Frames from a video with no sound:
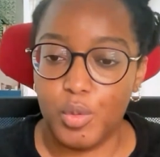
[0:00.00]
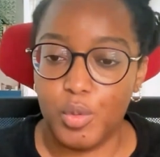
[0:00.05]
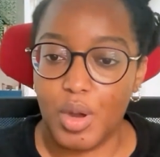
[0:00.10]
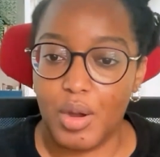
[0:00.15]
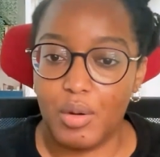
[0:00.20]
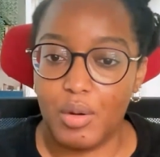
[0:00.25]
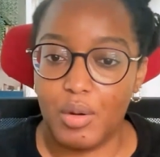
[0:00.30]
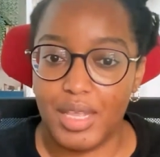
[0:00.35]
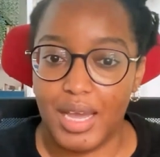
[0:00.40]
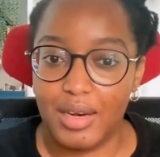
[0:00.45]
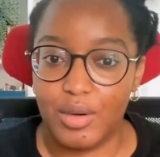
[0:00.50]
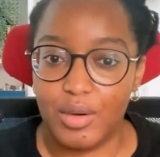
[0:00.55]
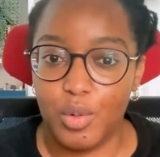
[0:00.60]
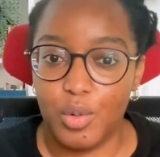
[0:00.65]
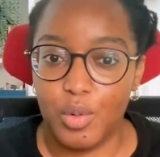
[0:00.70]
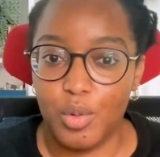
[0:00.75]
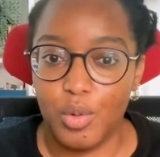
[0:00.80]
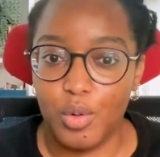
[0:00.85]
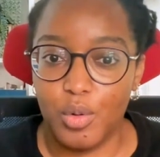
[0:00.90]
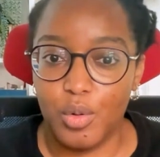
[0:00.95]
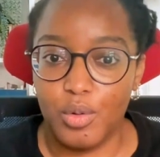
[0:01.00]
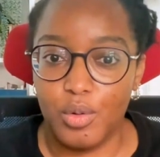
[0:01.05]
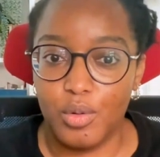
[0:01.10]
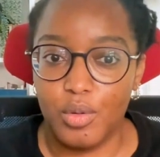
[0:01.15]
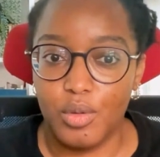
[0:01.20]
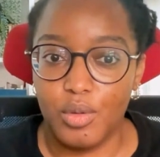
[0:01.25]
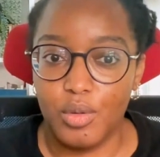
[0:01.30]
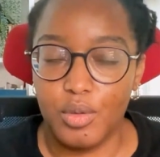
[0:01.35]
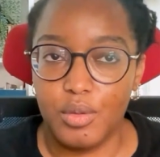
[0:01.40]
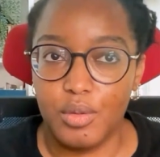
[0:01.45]
throughout that
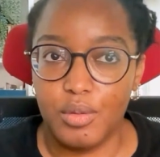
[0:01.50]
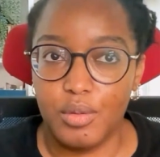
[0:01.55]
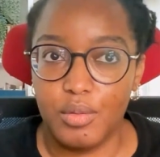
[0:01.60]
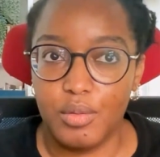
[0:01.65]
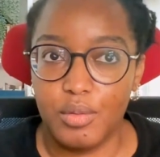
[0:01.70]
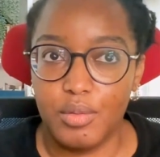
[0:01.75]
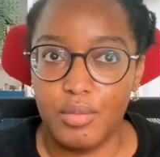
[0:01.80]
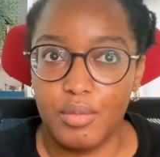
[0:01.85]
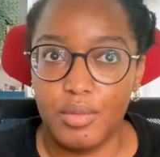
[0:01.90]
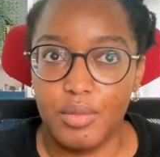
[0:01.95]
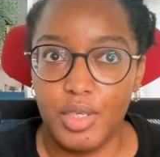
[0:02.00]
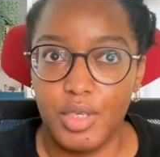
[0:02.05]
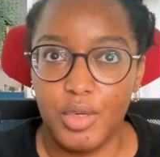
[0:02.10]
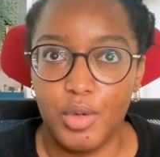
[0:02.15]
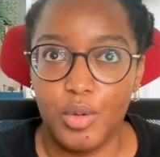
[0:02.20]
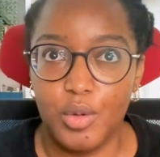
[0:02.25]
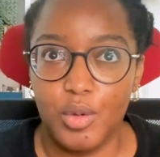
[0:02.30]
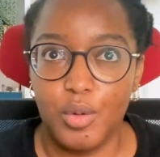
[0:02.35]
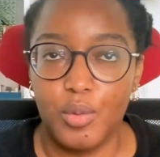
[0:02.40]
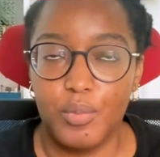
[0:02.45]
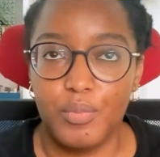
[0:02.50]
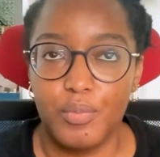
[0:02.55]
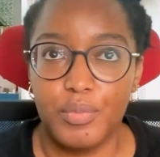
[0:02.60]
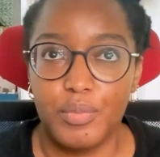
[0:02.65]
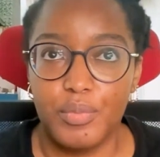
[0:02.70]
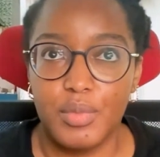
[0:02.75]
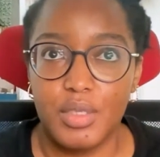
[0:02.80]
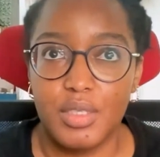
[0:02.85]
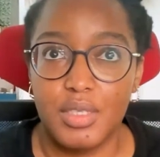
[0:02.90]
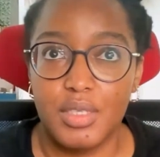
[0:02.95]
whole, you know,
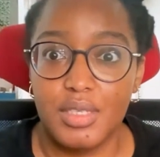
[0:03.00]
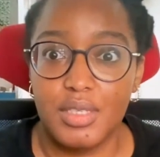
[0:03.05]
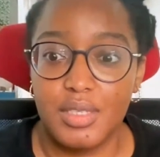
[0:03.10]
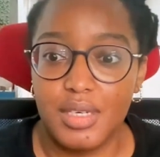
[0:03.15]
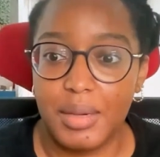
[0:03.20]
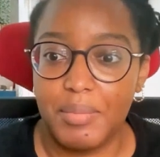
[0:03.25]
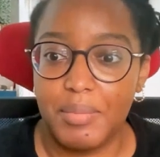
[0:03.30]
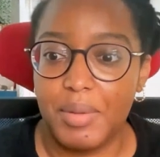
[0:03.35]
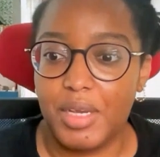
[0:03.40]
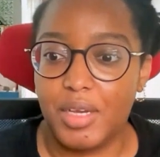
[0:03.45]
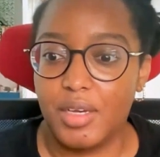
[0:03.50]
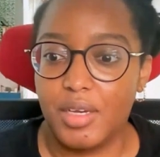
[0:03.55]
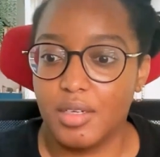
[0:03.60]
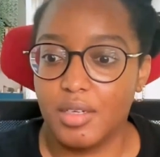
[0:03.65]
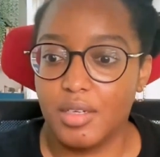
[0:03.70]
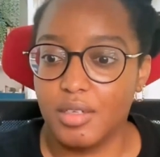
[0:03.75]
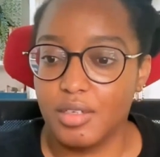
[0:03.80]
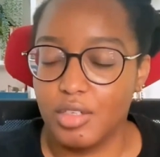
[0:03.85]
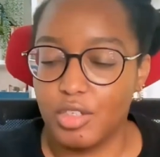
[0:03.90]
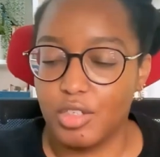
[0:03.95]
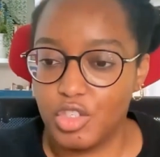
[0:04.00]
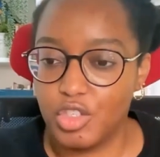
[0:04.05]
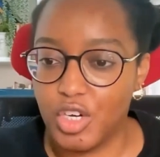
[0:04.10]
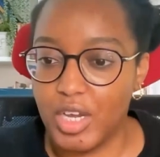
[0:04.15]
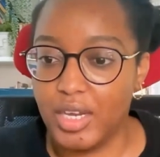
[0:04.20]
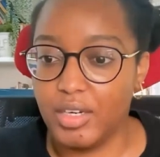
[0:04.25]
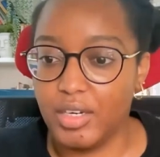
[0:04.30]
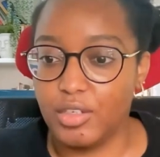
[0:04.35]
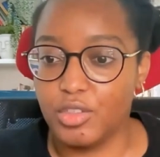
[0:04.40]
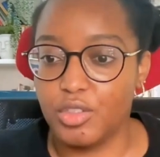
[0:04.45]
systemic
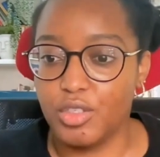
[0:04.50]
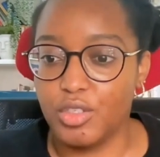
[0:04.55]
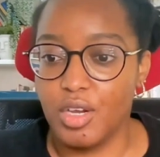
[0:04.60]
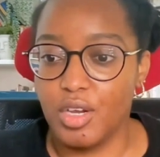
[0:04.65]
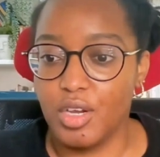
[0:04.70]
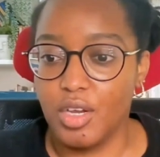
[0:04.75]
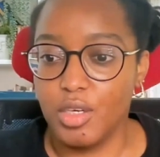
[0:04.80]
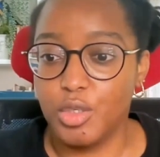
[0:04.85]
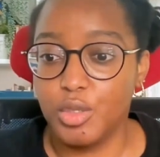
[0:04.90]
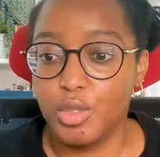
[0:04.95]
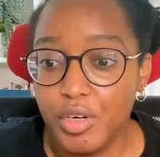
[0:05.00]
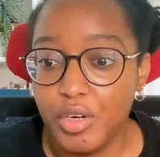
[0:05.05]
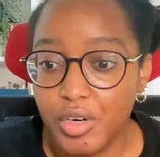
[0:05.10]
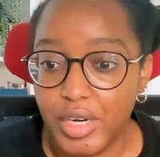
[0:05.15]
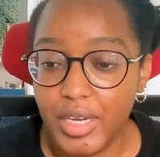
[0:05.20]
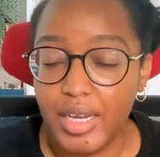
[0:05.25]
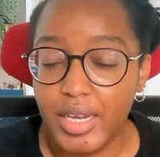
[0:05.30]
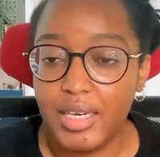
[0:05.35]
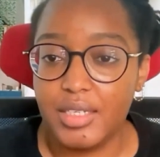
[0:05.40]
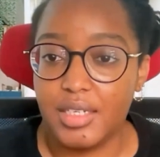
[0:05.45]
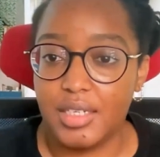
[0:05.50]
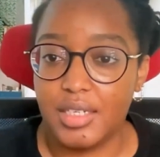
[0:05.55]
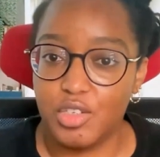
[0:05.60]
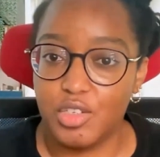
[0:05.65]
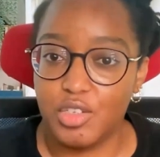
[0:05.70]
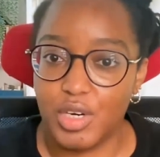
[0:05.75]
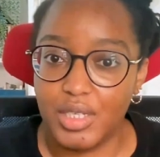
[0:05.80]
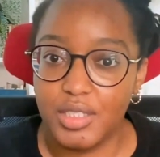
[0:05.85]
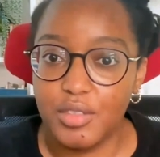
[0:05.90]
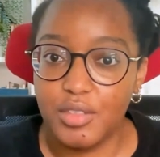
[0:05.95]
change to create
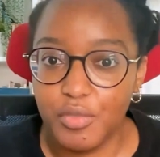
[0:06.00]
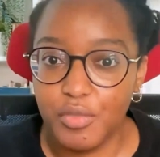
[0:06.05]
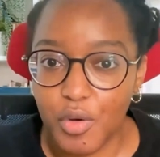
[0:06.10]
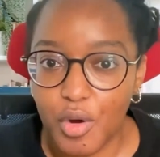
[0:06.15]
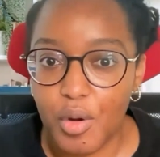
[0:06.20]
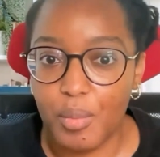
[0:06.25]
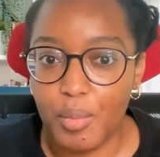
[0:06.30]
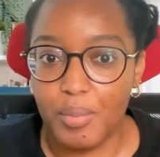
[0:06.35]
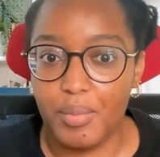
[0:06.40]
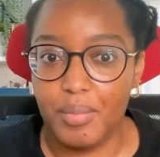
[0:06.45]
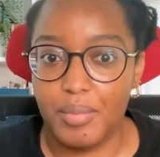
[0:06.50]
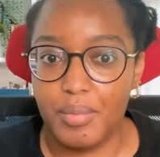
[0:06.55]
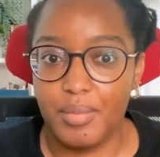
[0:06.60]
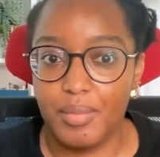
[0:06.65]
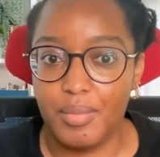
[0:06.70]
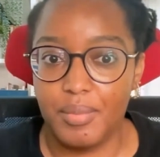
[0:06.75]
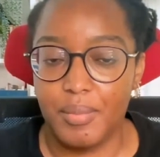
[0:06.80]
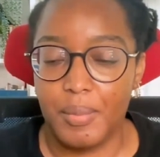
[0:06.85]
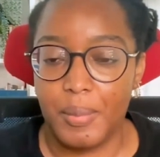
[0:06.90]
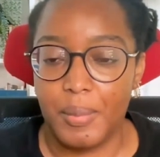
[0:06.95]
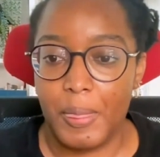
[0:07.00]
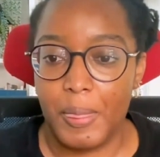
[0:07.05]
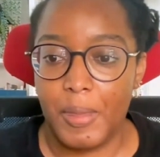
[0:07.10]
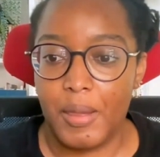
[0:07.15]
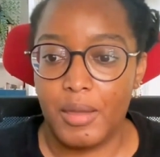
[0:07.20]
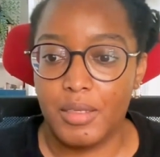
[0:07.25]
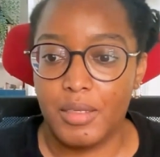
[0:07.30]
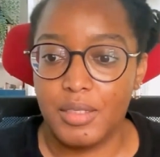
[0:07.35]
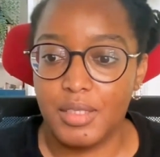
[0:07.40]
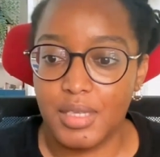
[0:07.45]
and transform
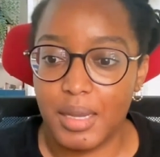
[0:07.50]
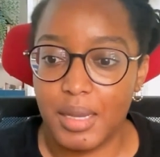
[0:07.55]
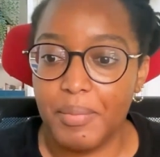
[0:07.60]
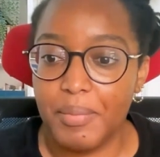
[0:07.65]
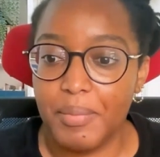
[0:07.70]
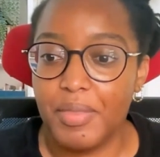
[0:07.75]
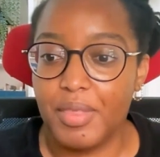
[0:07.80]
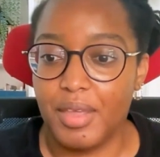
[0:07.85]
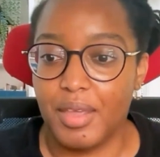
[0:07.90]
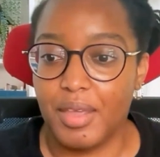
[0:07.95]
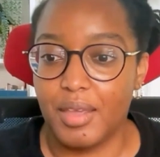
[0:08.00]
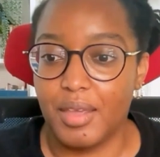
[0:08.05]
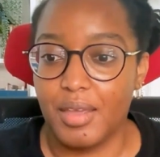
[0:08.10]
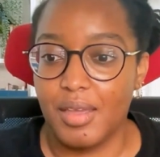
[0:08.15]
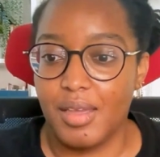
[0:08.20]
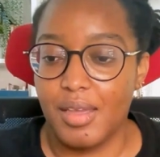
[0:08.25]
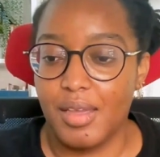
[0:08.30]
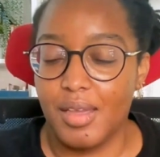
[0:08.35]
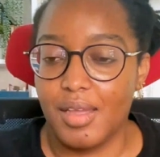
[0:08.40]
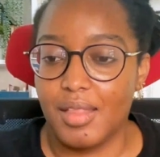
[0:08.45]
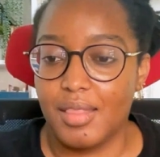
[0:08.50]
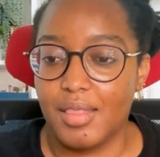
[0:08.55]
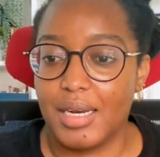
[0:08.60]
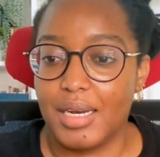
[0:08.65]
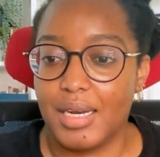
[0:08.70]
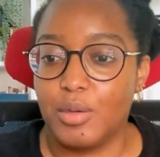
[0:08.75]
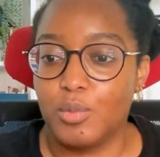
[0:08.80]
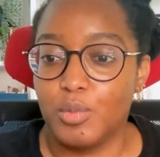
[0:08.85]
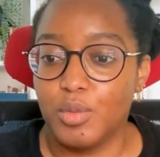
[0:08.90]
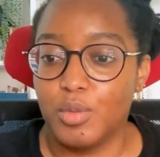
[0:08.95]
something
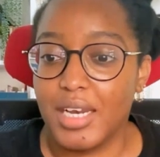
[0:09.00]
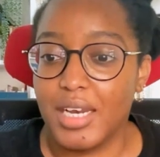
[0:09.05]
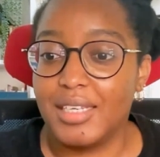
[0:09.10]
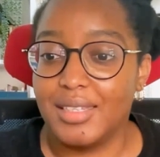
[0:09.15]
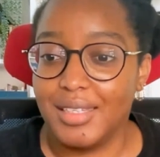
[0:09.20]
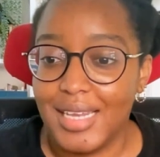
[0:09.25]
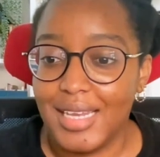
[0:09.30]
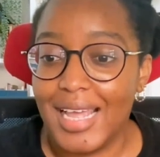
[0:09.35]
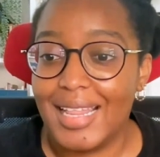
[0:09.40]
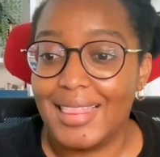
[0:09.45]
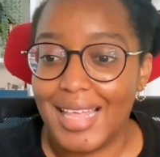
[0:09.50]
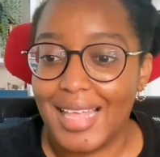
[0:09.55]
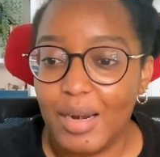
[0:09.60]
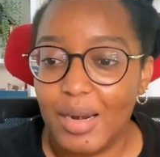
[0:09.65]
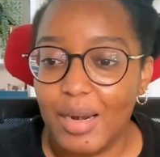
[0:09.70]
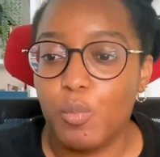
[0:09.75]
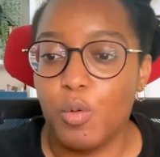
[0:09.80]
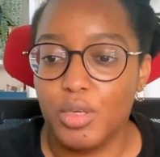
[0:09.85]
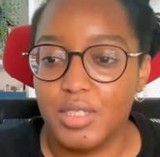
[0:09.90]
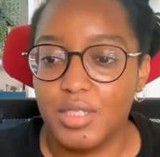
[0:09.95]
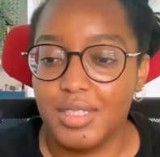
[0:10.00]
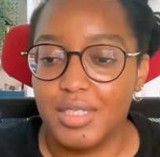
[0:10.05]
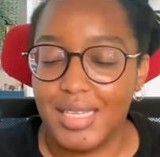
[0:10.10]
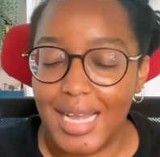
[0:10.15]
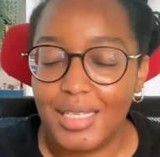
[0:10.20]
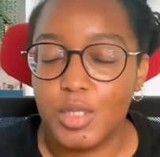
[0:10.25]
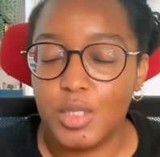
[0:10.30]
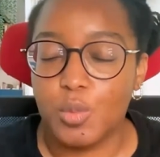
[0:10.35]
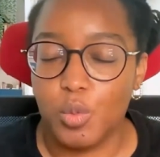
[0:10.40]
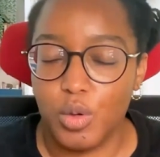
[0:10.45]
that's
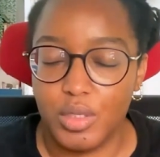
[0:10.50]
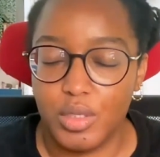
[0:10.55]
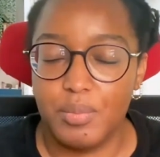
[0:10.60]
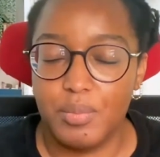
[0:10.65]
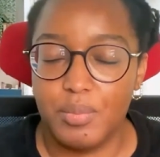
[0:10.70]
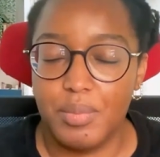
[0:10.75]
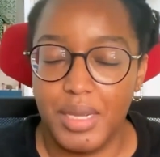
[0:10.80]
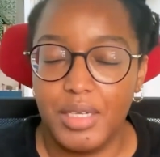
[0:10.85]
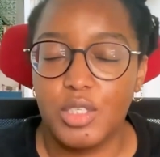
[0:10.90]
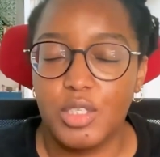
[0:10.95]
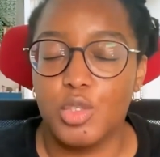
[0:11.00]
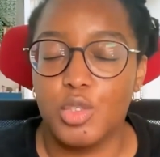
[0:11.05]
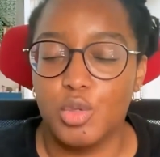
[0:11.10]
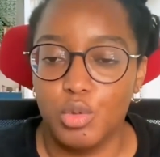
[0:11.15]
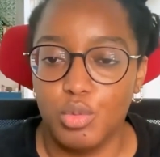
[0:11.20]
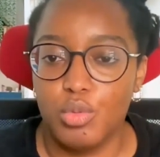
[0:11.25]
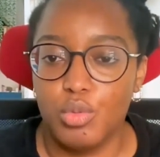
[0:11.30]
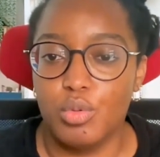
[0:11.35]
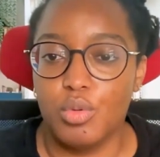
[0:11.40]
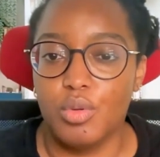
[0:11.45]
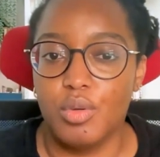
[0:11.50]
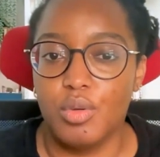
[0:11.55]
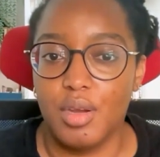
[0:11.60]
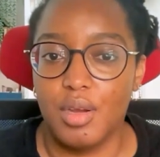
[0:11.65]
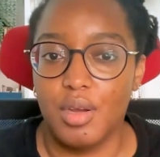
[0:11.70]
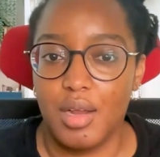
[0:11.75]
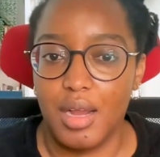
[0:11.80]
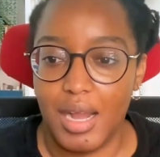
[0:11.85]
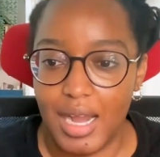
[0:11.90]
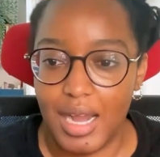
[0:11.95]
what makes you
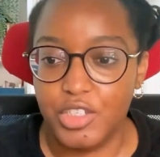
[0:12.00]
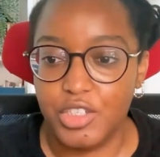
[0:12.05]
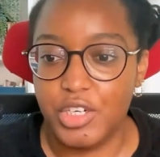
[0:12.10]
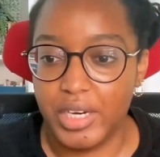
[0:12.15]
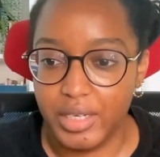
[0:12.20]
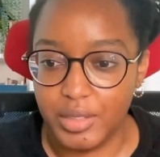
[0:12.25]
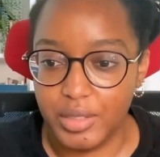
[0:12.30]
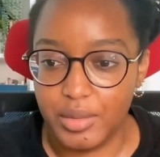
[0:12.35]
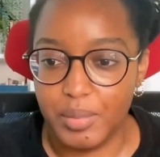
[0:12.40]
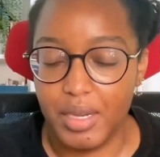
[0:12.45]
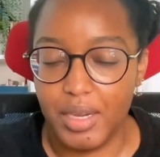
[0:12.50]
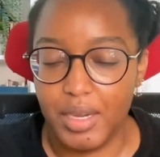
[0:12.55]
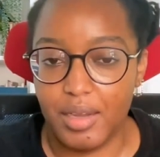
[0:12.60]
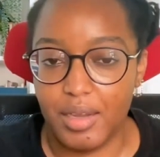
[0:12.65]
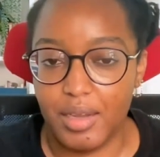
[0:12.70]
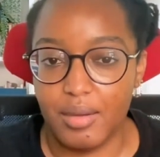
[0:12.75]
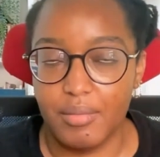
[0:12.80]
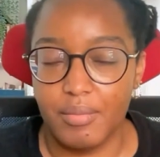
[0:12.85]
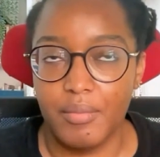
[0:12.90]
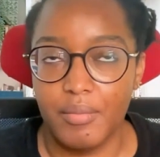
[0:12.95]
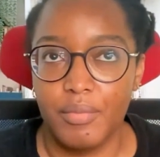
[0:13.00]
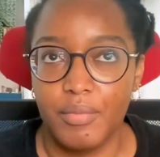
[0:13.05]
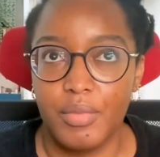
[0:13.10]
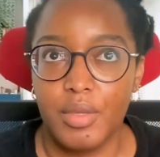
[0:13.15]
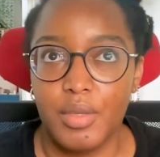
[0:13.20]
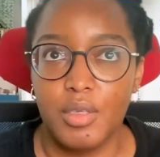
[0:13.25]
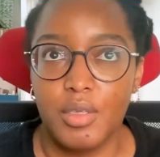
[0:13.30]
a change maker.